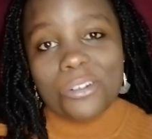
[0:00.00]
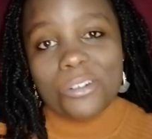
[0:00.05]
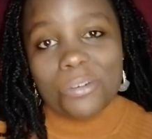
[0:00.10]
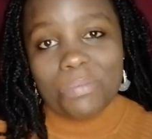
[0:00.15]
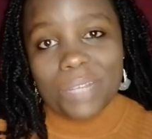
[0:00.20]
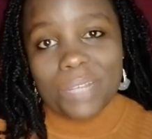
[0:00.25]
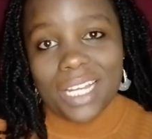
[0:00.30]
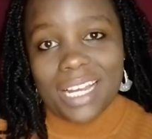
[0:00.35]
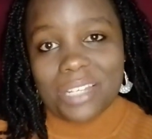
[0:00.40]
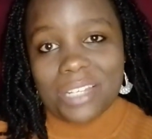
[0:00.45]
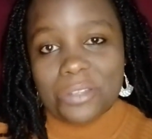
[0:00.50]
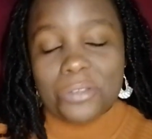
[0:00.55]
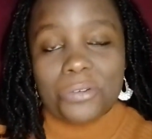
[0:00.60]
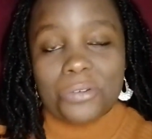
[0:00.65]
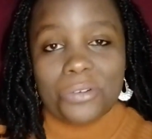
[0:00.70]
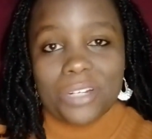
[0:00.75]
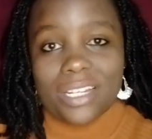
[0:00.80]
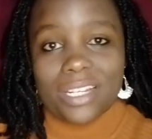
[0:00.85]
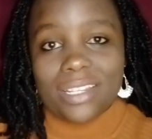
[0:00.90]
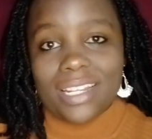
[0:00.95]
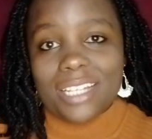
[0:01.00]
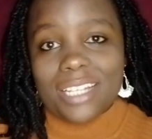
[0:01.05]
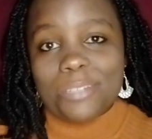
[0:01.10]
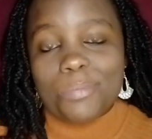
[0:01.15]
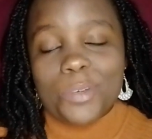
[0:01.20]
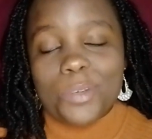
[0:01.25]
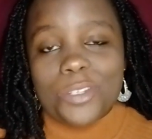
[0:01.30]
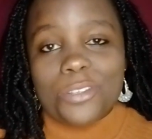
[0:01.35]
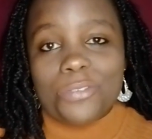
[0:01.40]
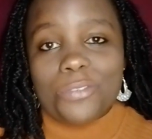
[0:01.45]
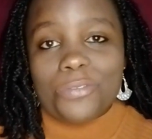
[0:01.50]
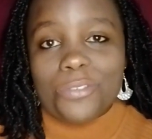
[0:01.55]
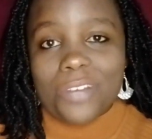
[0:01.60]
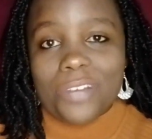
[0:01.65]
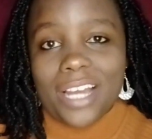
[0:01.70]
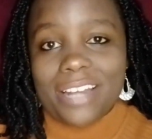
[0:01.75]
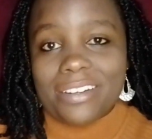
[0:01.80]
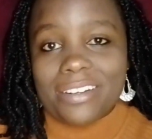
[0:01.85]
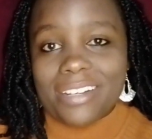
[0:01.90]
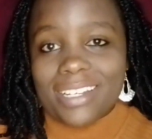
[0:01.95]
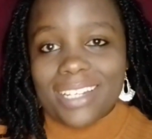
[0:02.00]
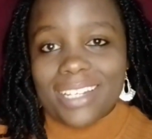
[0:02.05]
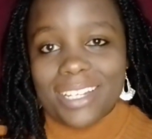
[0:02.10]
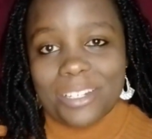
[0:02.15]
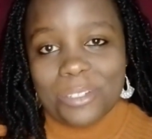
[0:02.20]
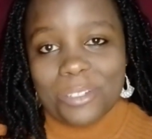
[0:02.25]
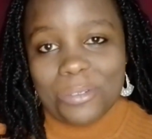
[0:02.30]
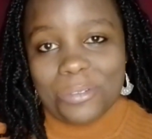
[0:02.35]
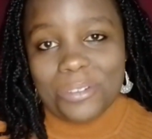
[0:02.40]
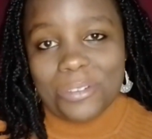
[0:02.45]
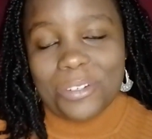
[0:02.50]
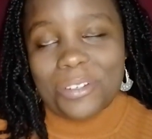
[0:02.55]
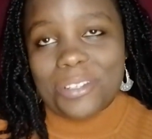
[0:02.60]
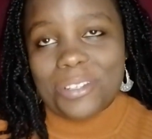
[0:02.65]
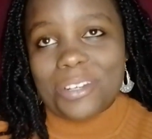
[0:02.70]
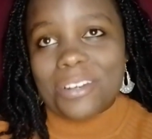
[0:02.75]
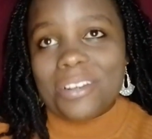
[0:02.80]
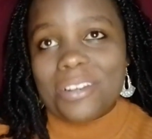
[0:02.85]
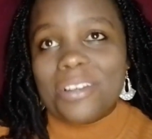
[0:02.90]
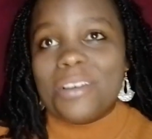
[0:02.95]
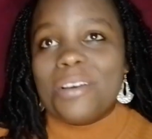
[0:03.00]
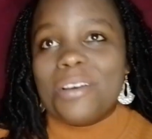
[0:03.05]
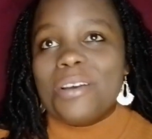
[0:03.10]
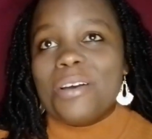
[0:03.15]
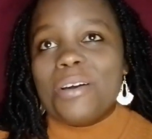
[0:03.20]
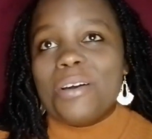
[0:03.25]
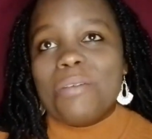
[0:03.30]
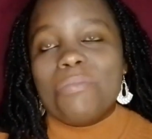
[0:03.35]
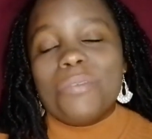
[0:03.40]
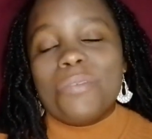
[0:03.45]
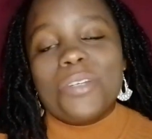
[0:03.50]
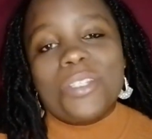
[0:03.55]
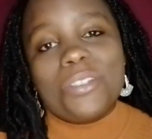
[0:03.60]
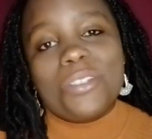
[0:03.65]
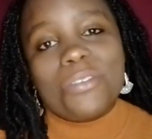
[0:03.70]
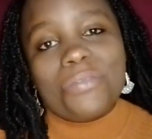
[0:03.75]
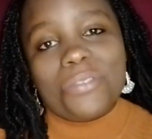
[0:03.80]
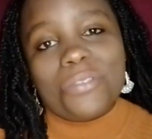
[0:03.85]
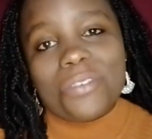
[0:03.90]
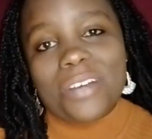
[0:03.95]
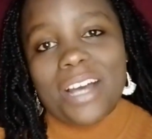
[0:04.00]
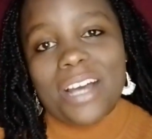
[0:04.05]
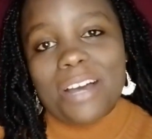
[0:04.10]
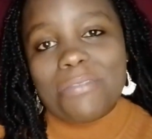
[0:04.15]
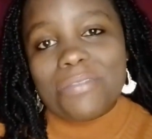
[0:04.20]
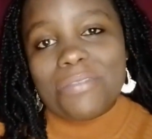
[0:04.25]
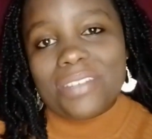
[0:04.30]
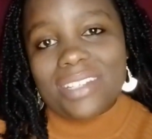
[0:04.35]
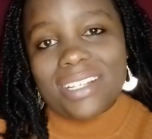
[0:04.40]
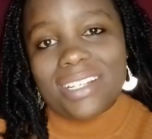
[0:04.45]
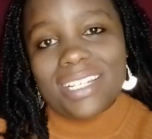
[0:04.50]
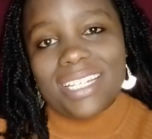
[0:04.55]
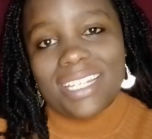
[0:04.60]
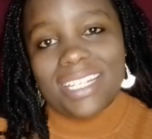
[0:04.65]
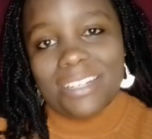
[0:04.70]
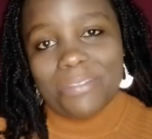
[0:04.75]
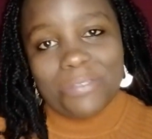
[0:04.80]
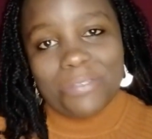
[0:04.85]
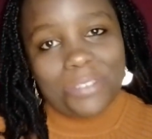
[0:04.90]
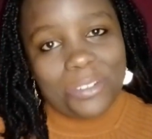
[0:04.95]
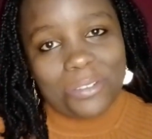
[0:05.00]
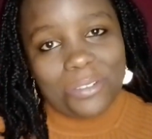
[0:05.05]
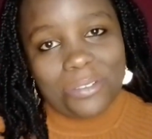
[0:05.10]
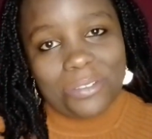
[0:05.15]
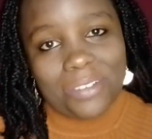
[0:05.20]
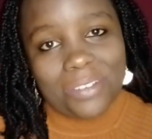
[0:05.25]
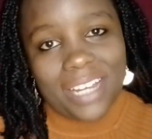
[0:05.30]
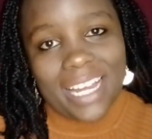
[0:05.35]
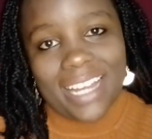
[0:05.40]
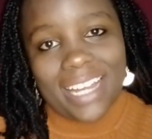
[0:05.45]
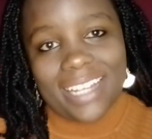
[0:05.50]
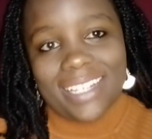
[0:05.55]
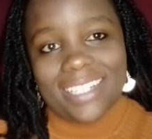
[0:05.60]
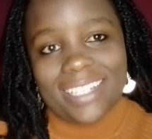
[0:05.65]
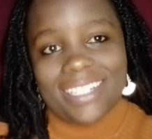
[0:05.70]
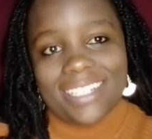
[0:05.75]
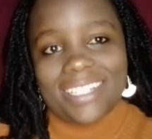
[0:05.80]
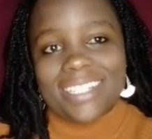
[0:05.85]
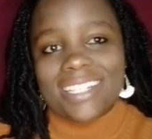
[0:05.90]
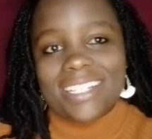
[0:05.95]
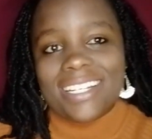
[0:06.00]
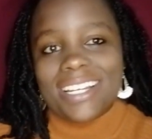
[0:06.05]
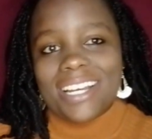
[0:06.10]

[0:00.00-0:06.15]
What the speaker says: dropping a story that most of you can relate to or most of you have lived through, and